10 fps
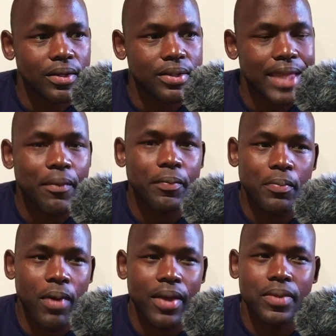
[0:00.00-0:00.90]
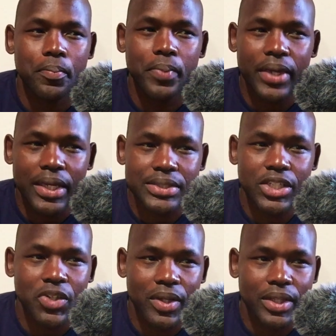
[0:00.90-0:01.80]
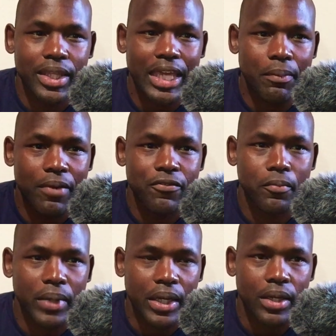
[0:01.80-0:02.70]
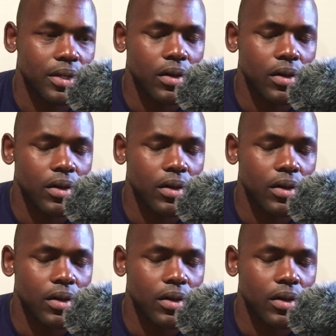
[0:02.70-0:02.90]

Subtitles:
that would be probably the biggest issue I think that came up for me.